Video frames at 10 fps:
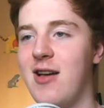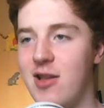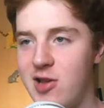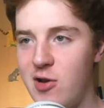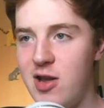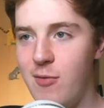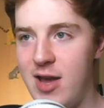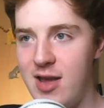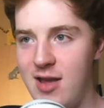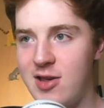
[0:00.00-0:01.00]
So
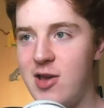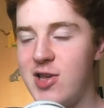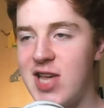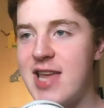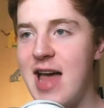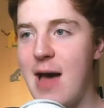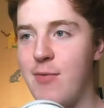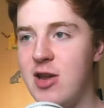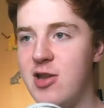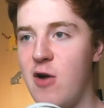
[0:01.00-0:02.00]
you say that,
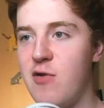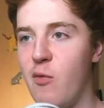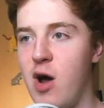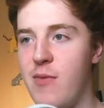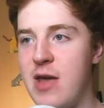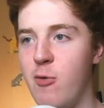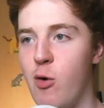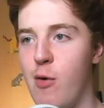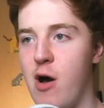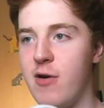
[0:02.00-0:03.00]
but you don't know why people
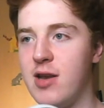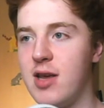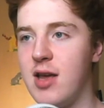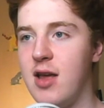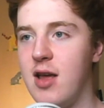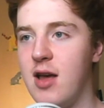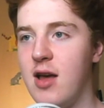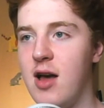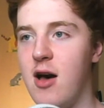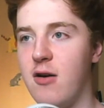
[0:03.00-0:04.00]
were worried?
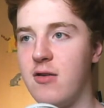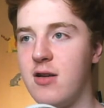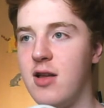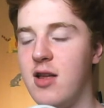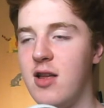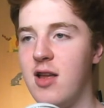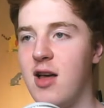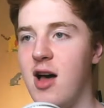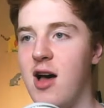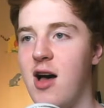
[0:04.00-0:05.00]
Oh,
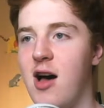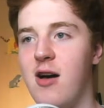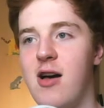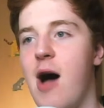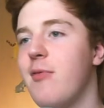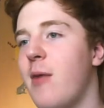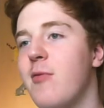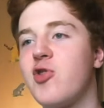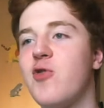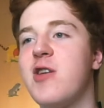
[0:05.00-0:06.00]
I'm
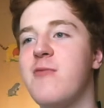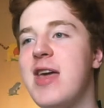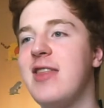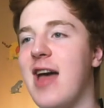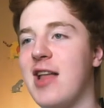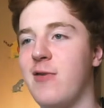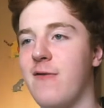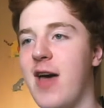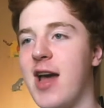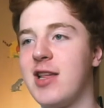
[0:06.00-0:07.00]
not sure what you mean there, to be
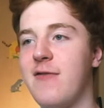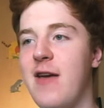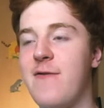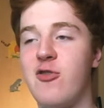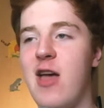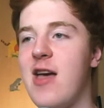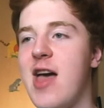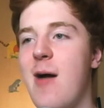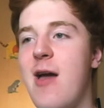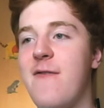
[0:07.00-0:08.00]
fair, because
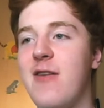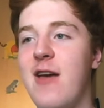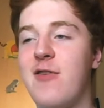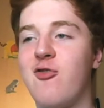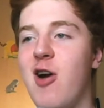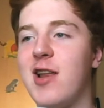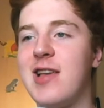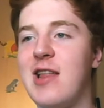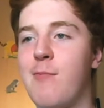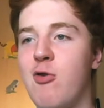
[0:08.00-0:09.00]
if you're trying to
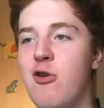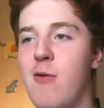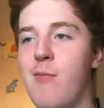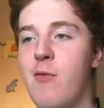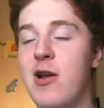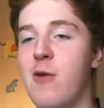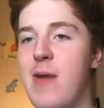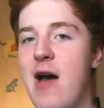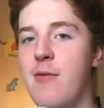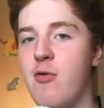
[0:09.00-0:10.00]
say that we look
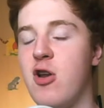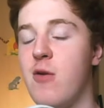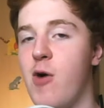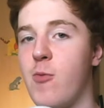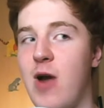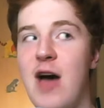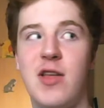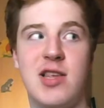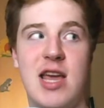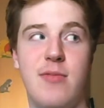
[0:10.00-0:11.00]
better with Bruno and Pogba out
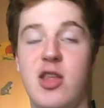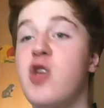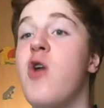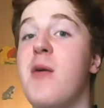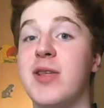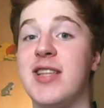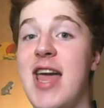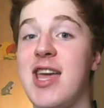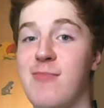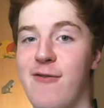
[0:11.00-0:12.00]
of the team, then you are
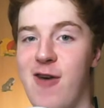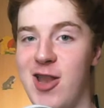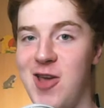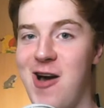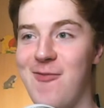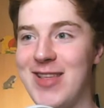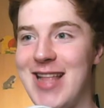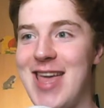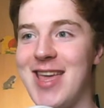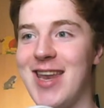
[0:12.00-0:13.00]
mistaken, my friend. You are
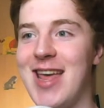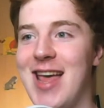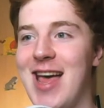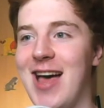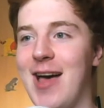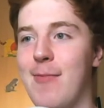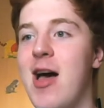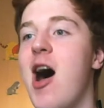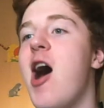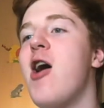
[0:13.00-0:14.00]
mistaken.
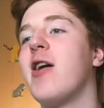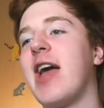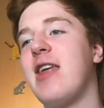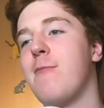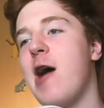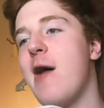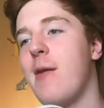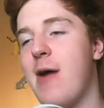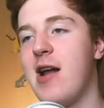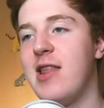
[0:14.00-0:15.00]
Okay,
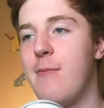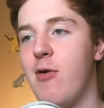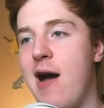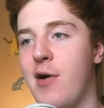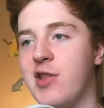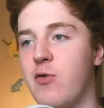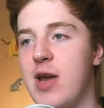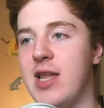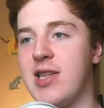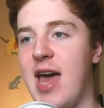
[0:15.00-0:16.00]
apparently they put out a
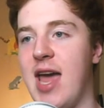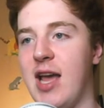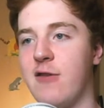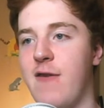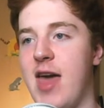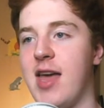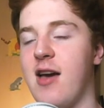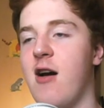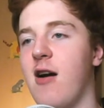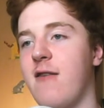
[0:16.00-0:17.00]
tweet saying it's fake.
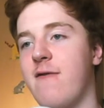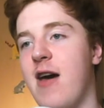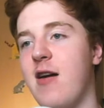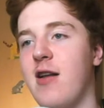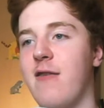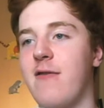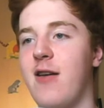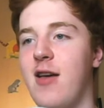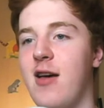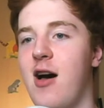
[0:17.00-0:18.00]
All right, fair enough.
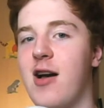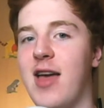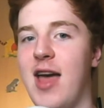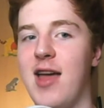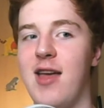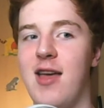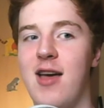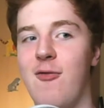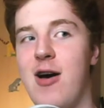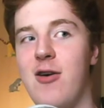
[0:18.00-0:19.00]
Okay,
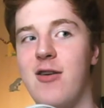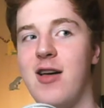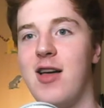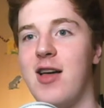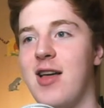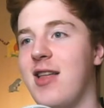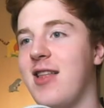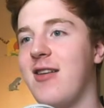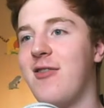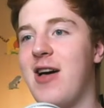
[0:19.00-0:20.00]
well,
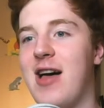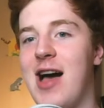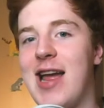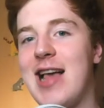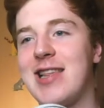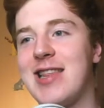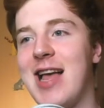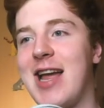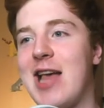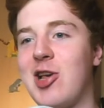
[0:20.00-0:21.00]
I guess
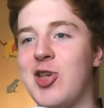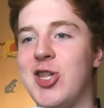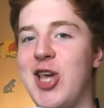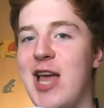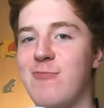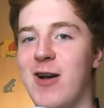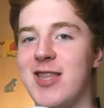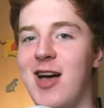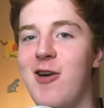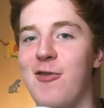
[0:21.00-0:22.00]
I should change my
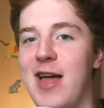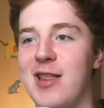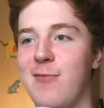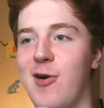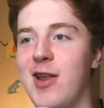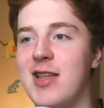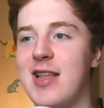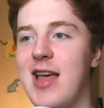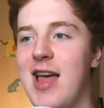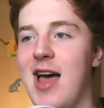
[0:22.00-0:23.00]
title then, to be
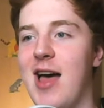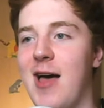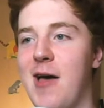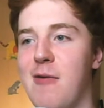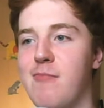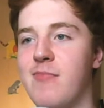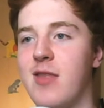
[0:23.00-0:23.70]
honest. But